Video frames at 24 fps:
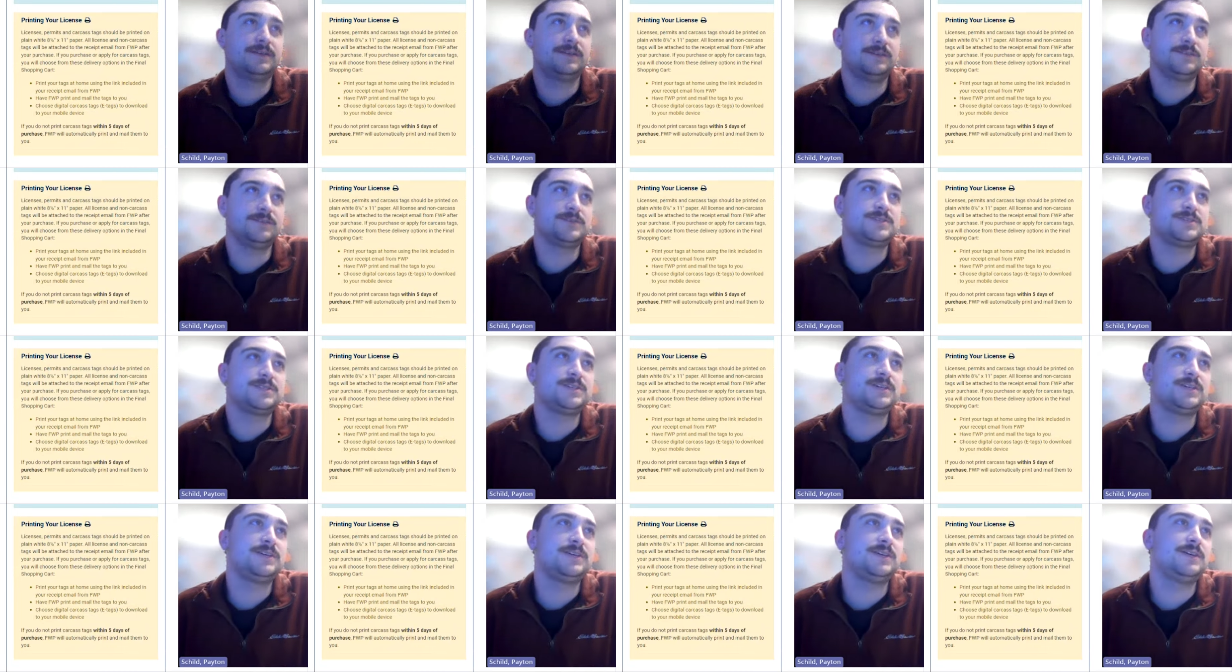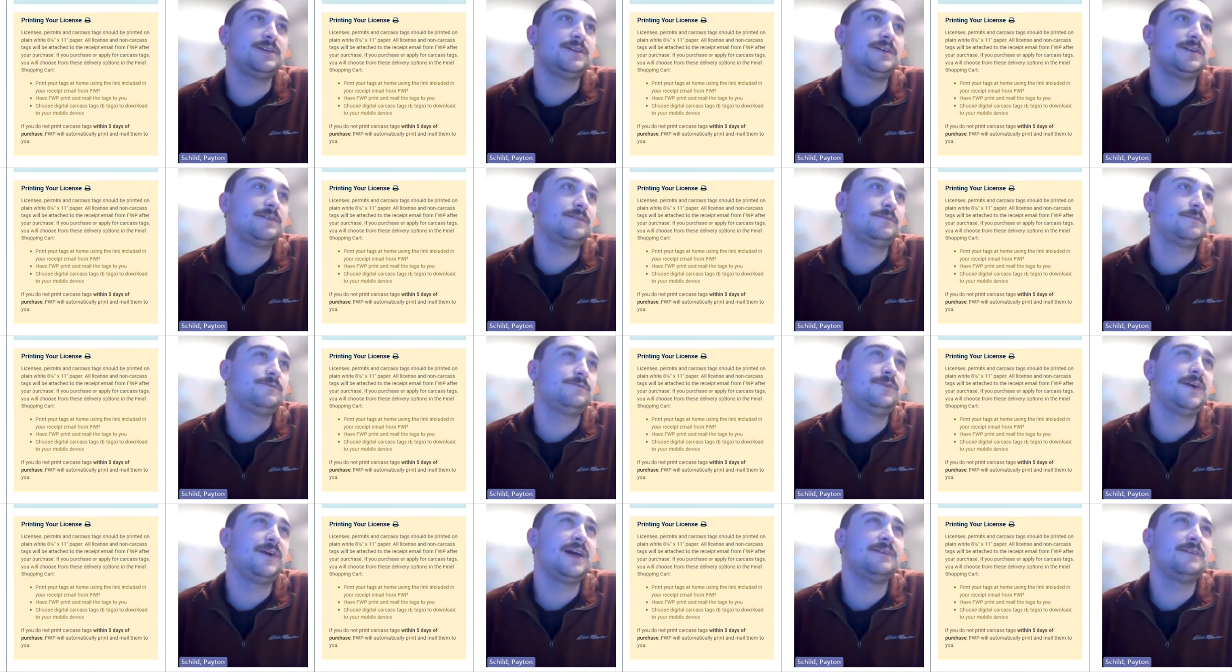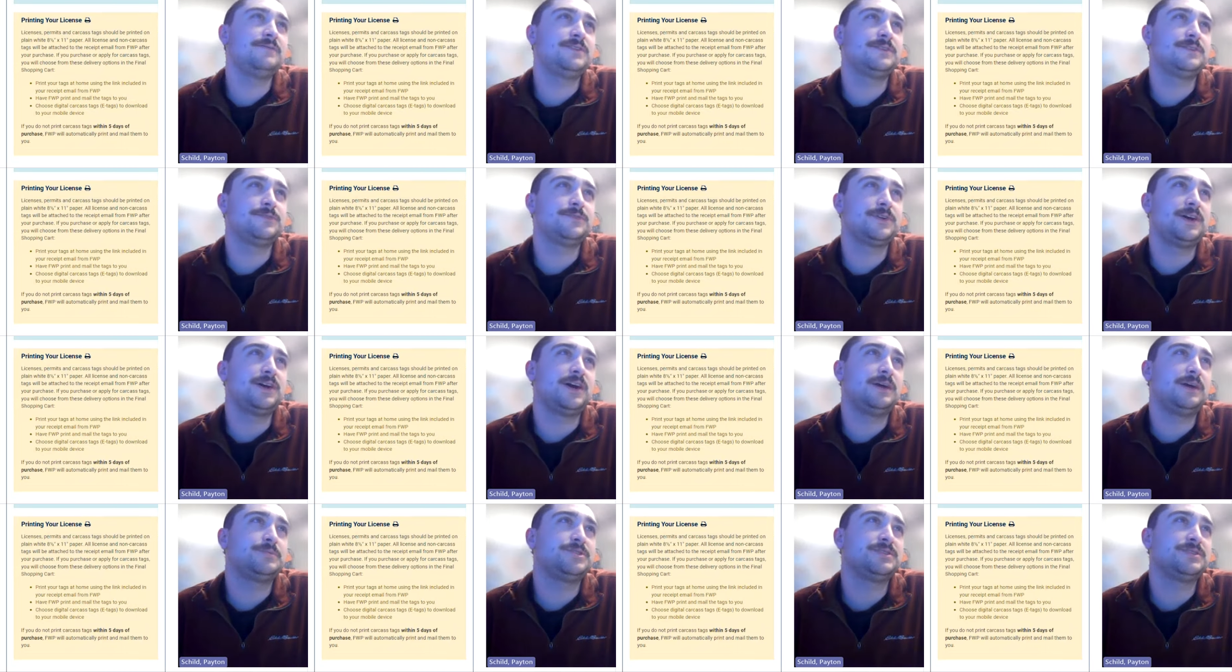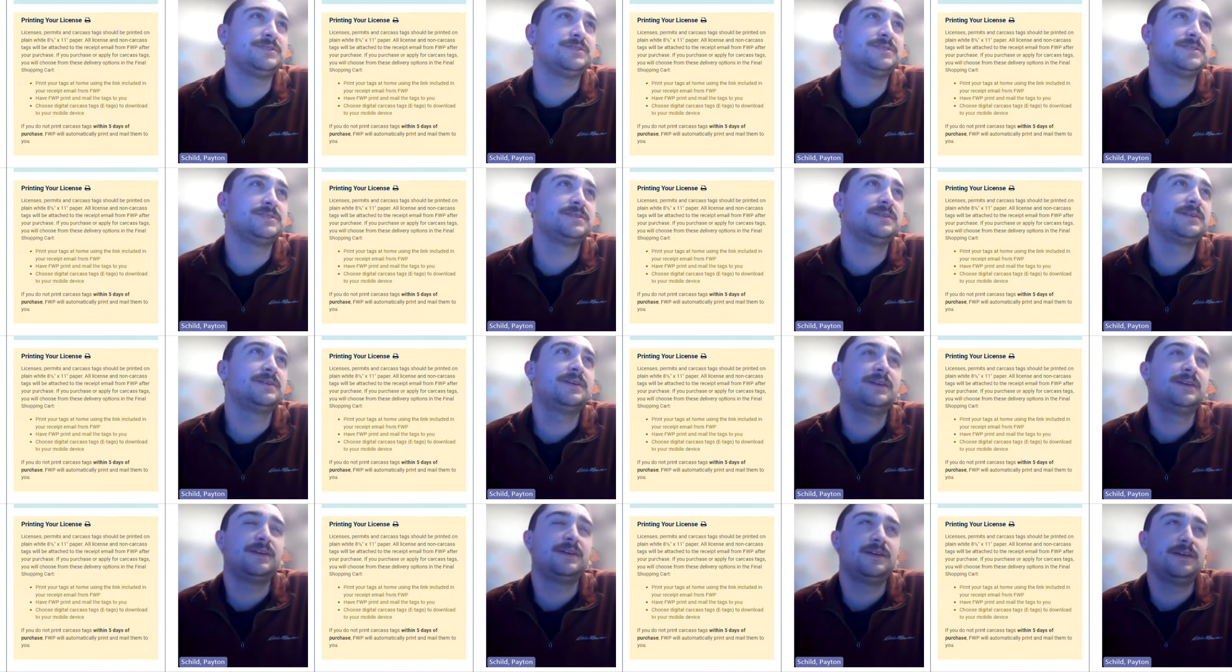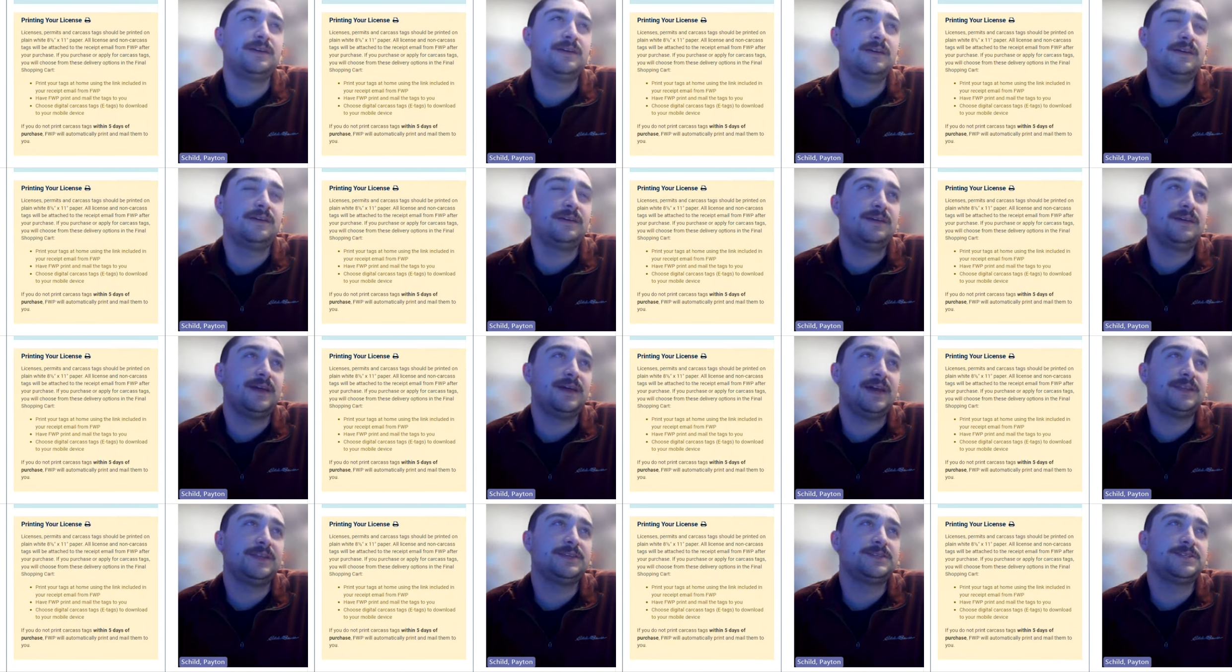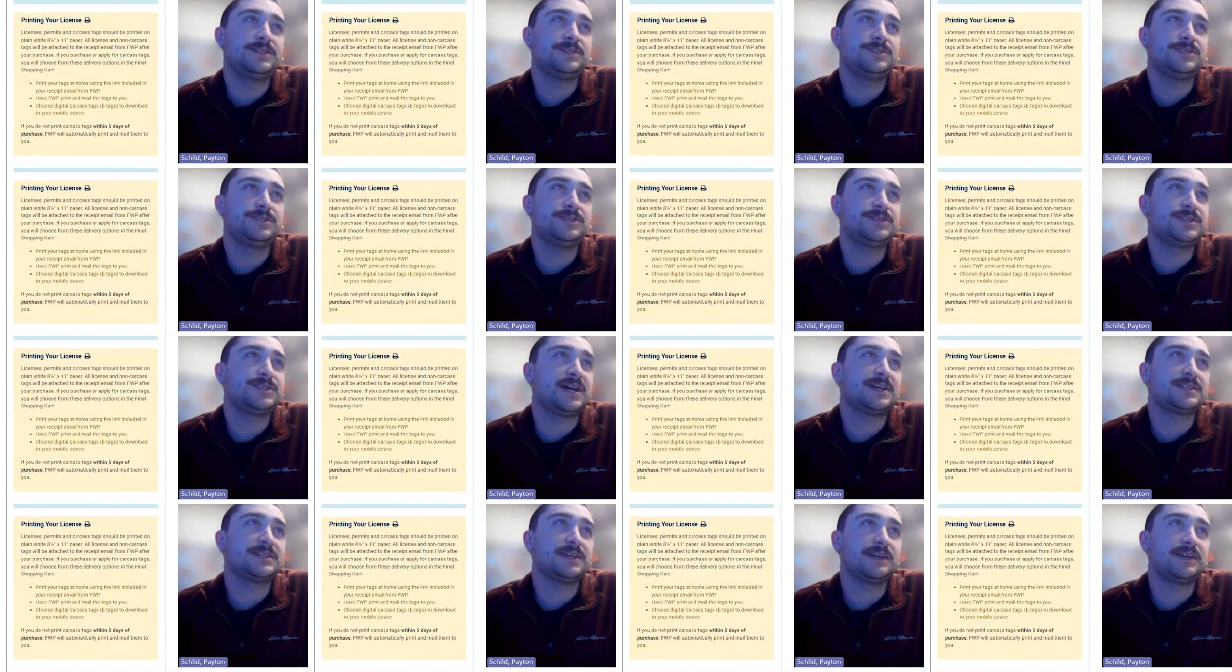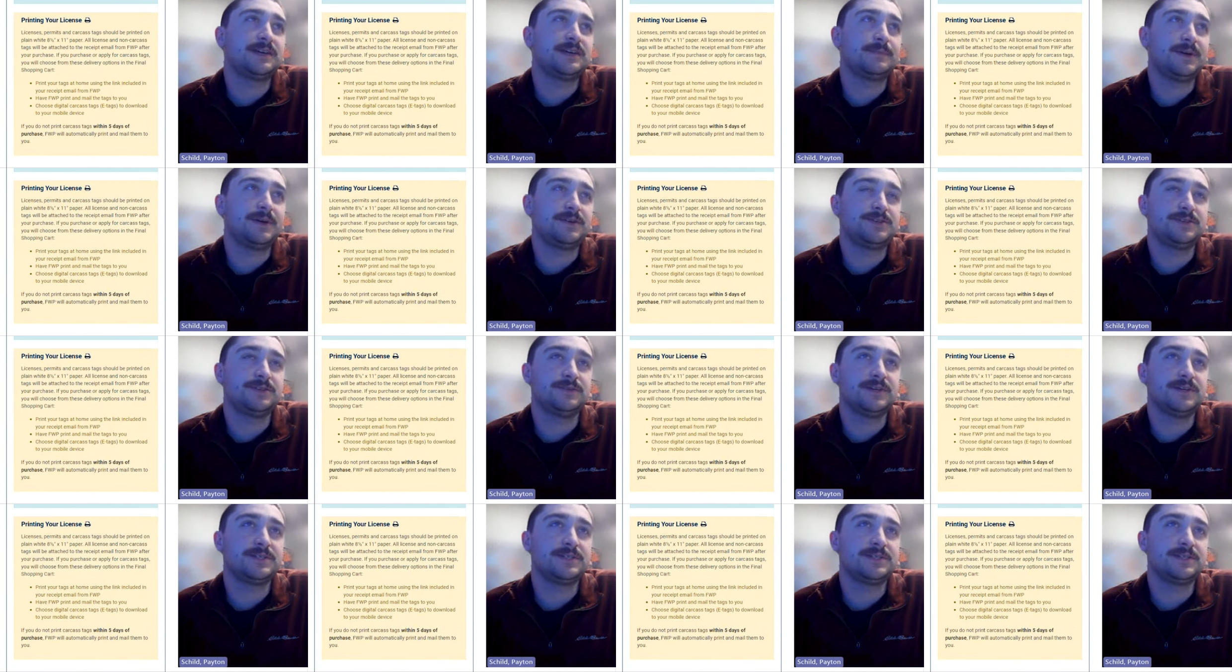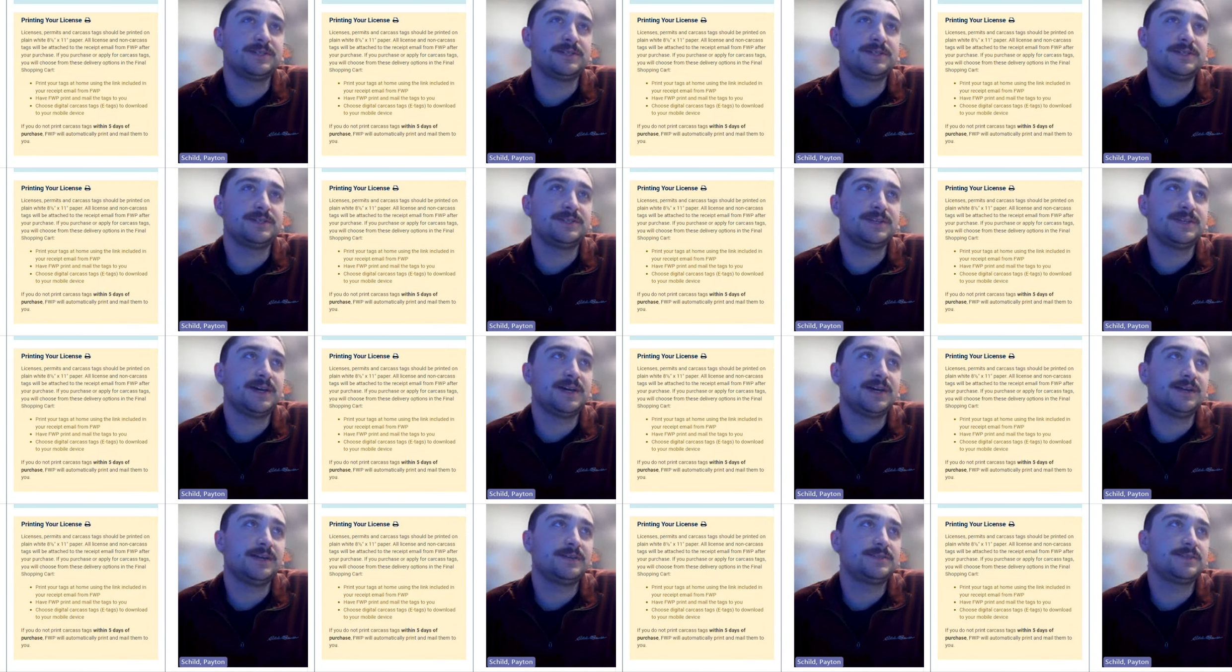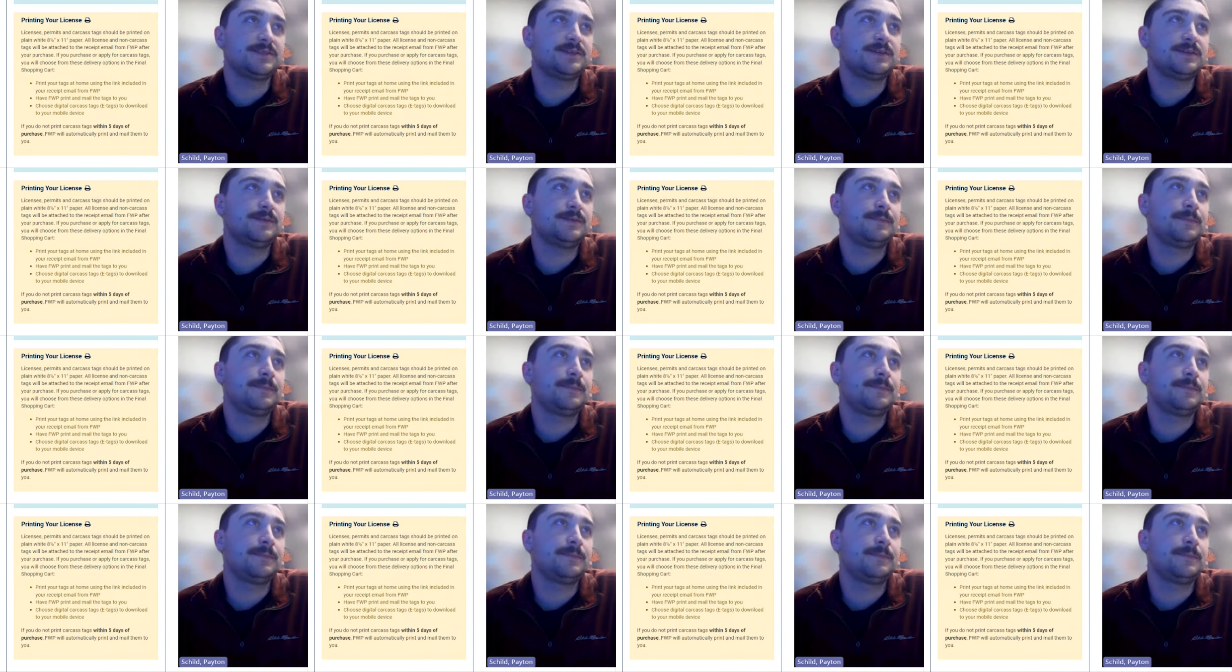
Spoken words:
you'll see 5 different options, and this is just asking about your residency status.